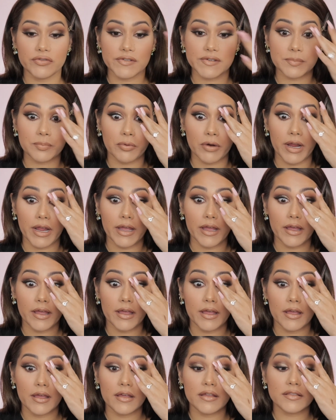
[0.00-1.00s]

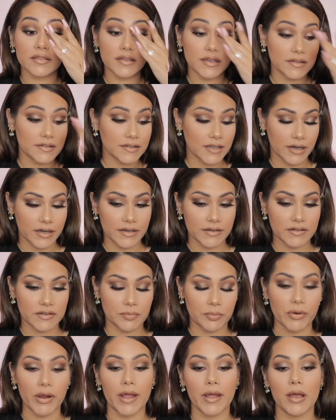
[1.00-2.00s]
spray the setting
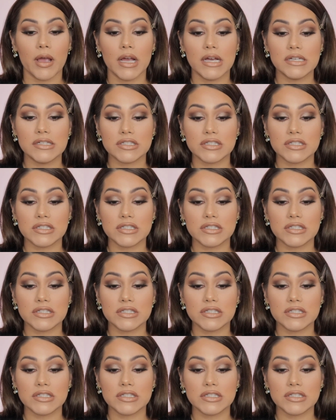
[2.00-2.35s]
spray.